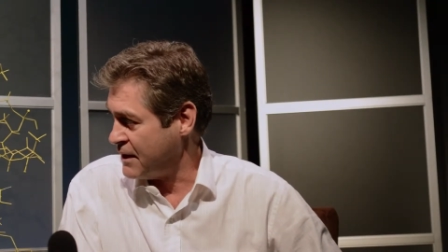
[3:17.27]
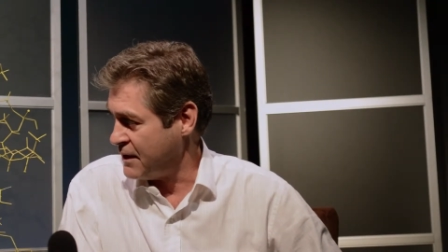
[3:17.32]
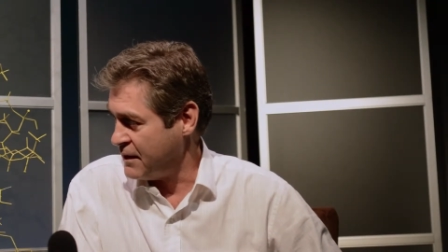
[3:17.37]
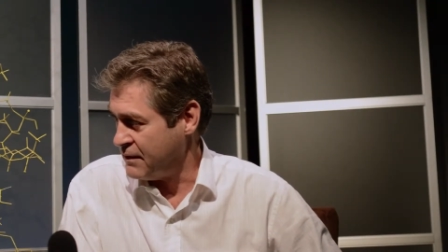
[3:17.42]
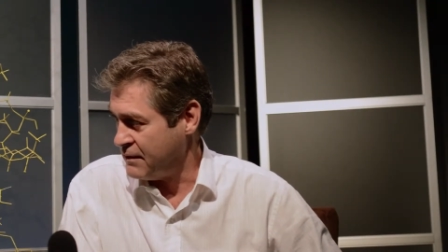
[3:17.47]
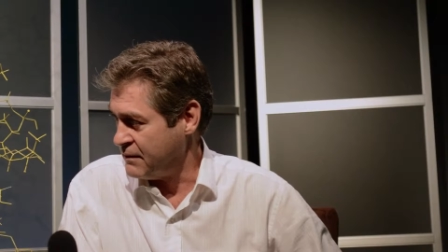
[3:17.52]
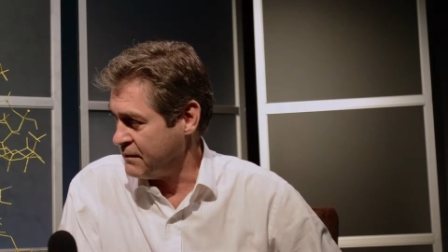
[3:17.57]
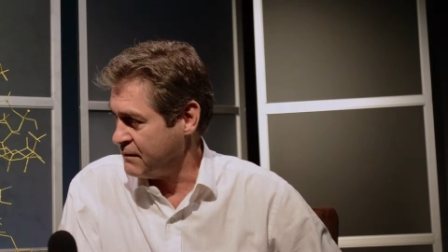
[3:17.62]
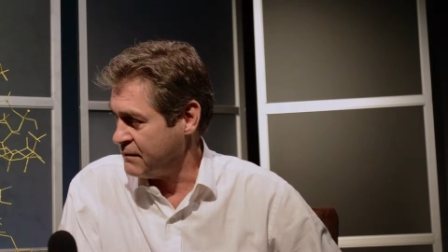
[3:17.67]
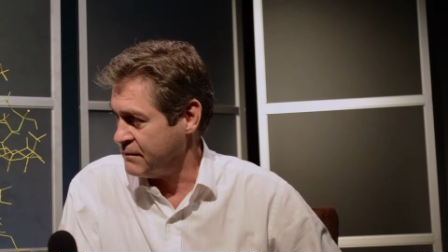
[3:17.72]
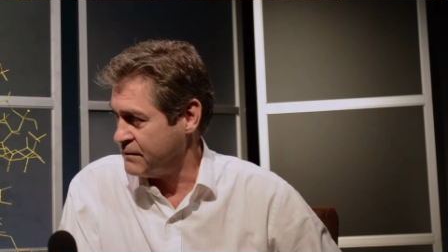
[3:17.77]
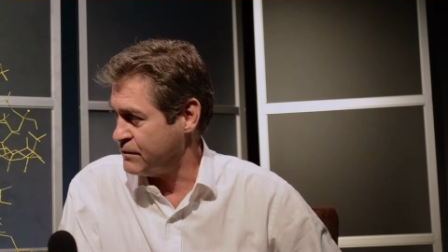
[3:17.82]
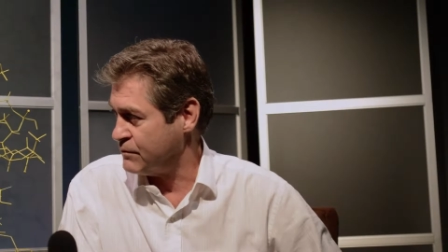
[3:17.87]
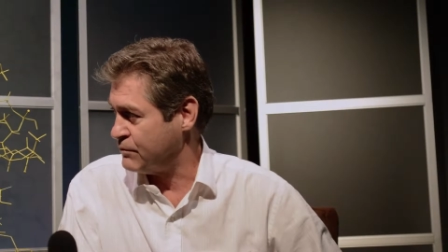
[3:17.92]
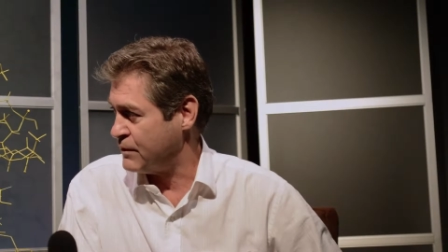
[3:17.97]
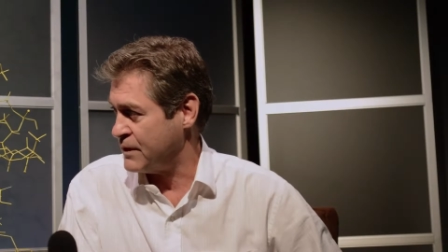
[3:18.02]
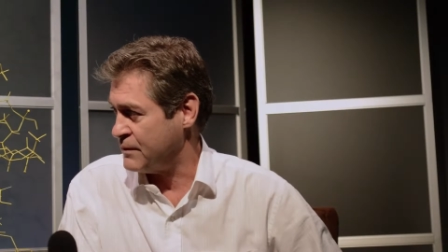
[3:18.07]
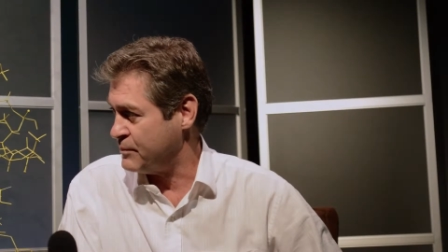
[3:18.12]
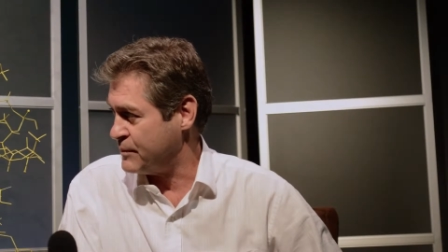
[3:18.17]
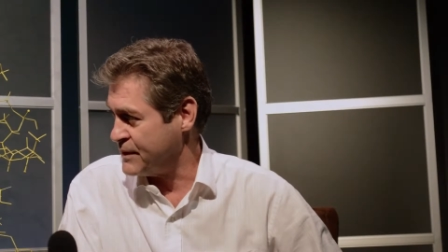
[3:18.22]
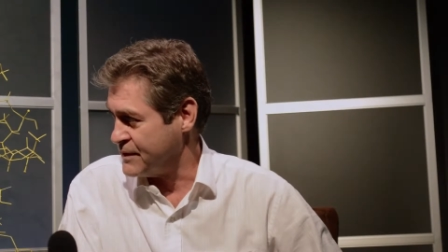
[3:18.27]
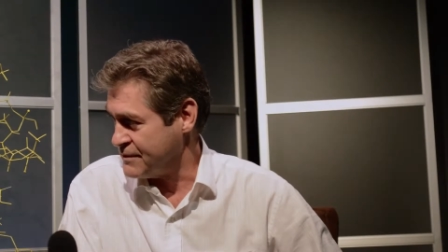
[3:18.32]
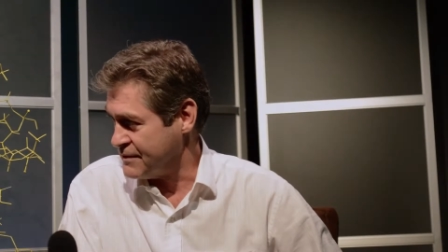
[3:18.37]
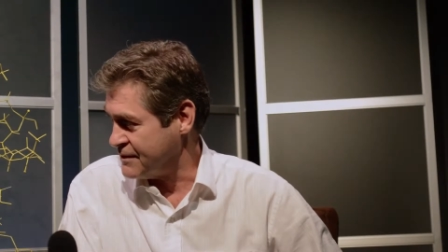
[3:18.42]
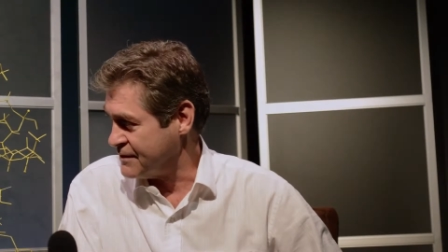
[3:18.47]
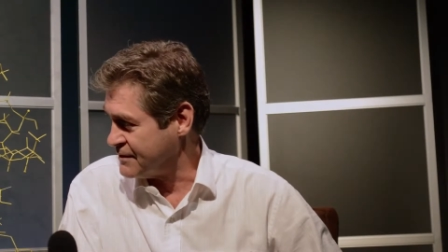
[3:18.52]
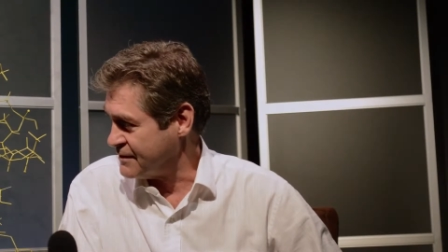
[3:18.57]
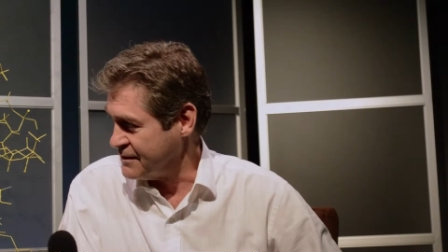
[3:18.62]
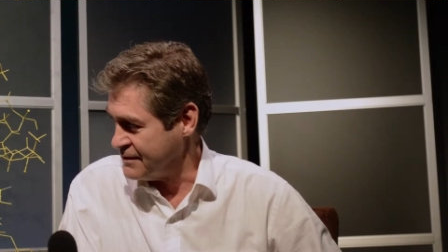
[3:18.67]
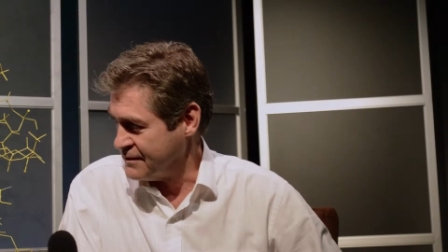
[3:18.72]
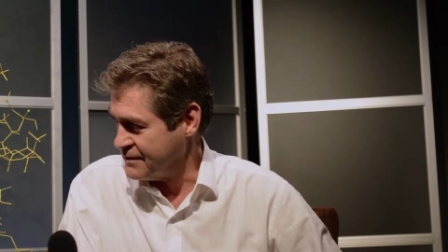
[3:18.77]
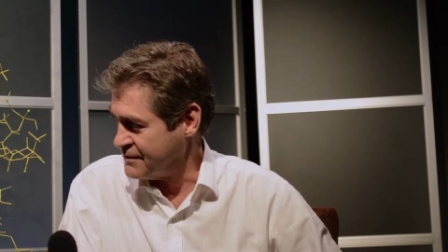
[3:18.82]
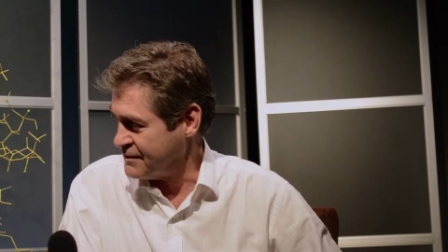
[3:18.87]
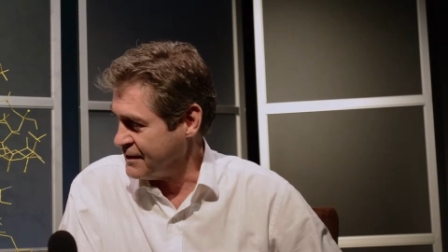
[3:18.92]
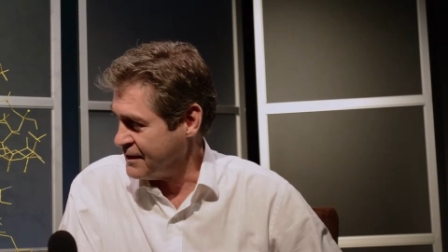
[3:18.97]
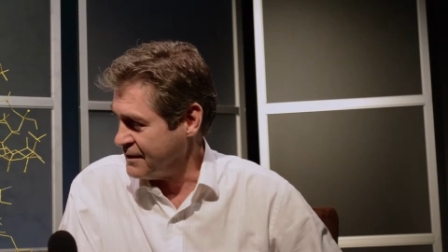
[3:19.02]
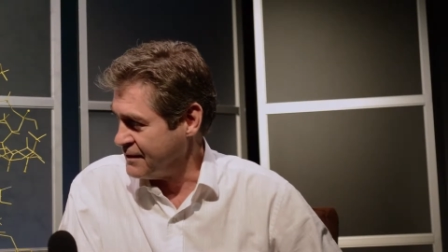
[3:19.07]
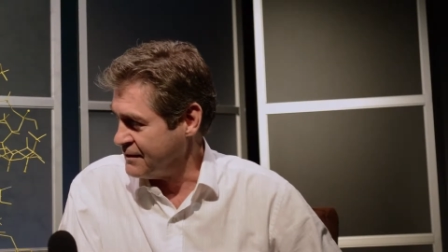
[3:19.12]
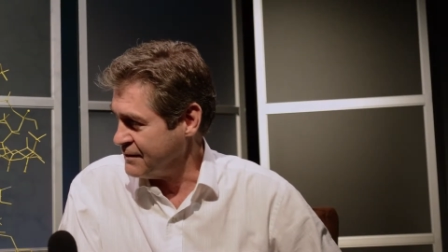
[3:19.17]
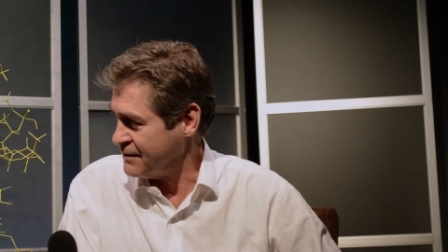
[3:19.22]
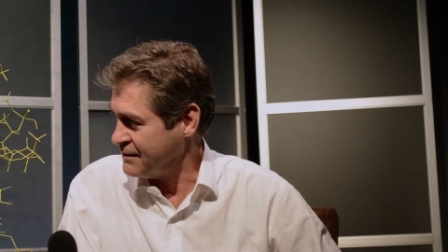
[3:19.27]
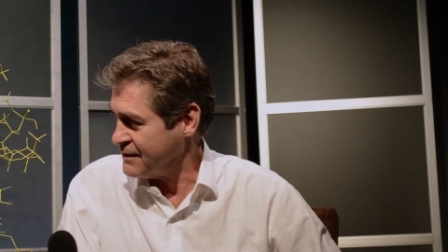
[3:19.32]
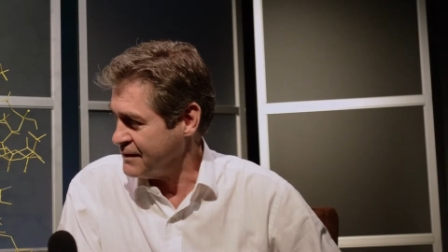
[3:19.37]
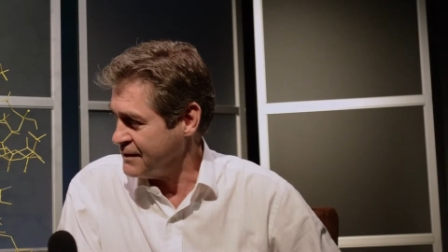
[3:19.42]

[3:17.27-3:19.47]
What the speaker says: and to run businesses and